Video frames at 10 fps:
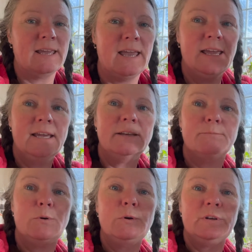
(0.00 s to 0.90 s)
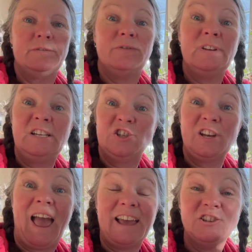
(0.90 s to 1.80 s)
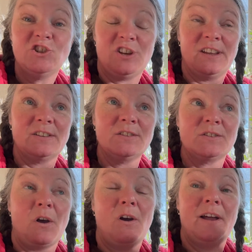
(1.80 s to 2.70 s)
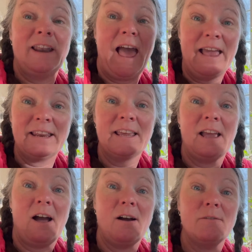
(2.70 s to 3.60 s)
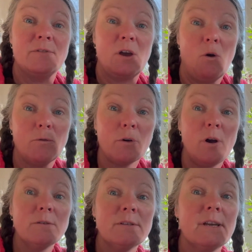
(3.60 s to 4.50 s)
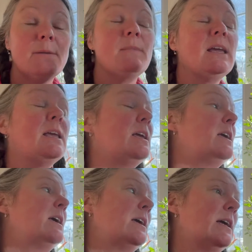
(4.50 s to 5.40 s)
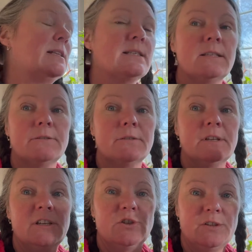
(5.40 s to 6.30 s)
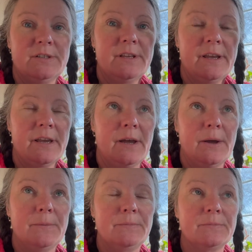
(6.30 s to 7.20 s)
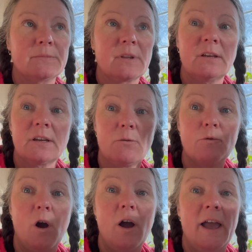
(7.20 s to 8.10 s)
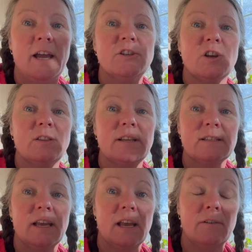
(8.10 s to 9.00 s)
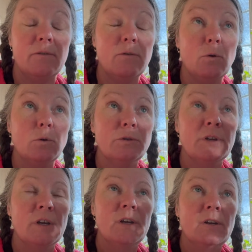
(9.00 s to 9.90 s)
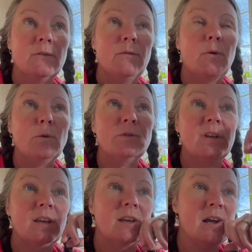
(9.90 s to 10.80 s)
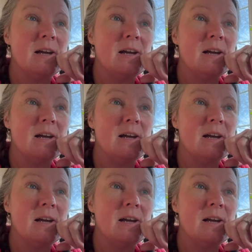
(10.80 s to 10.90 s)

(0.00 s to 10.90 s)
can't put finished edges on any of the overalls that I'm making. It's literally just like a raw edge, unless I can fold the